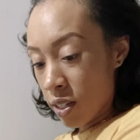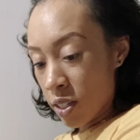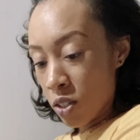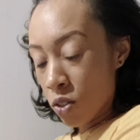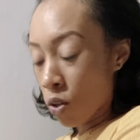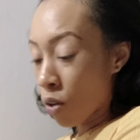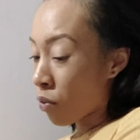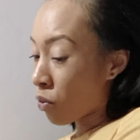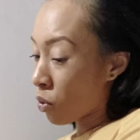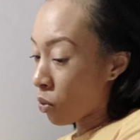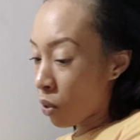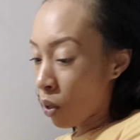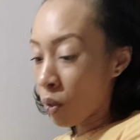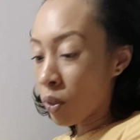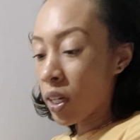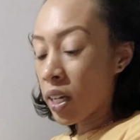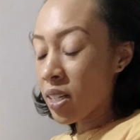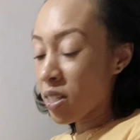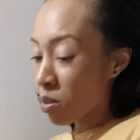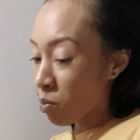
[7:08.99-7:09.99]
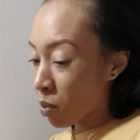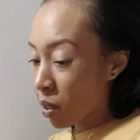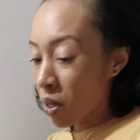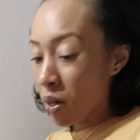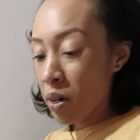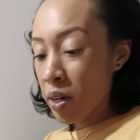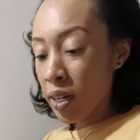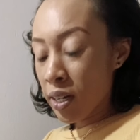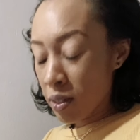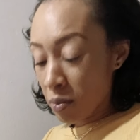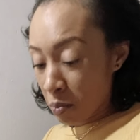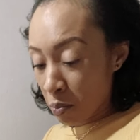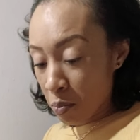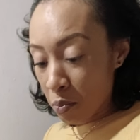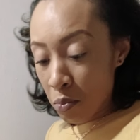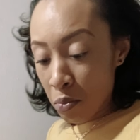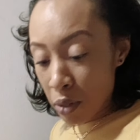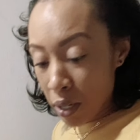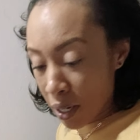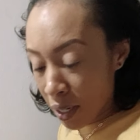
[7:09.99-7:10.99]
So if you're going to let spirit
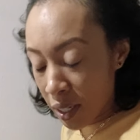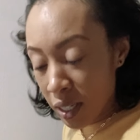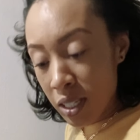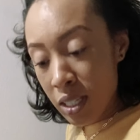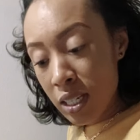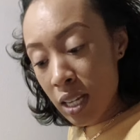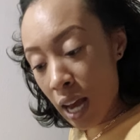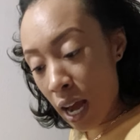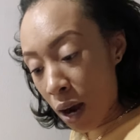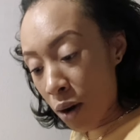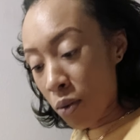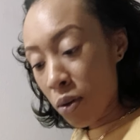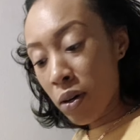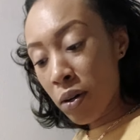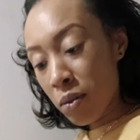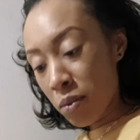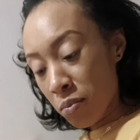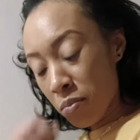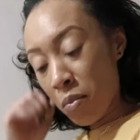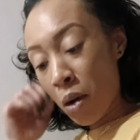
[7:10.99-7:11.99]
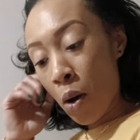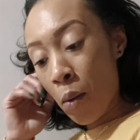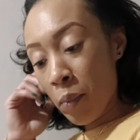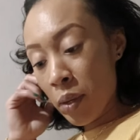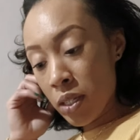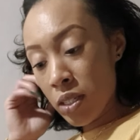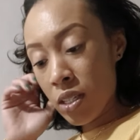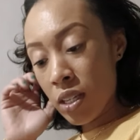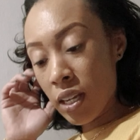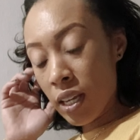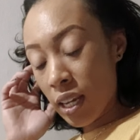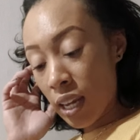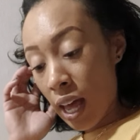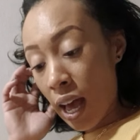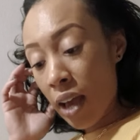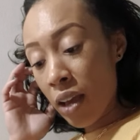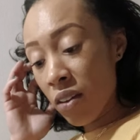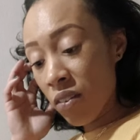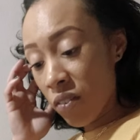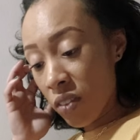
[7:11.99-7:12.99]
bring this tower moment to your
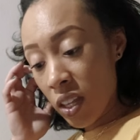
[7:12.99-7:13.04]
life,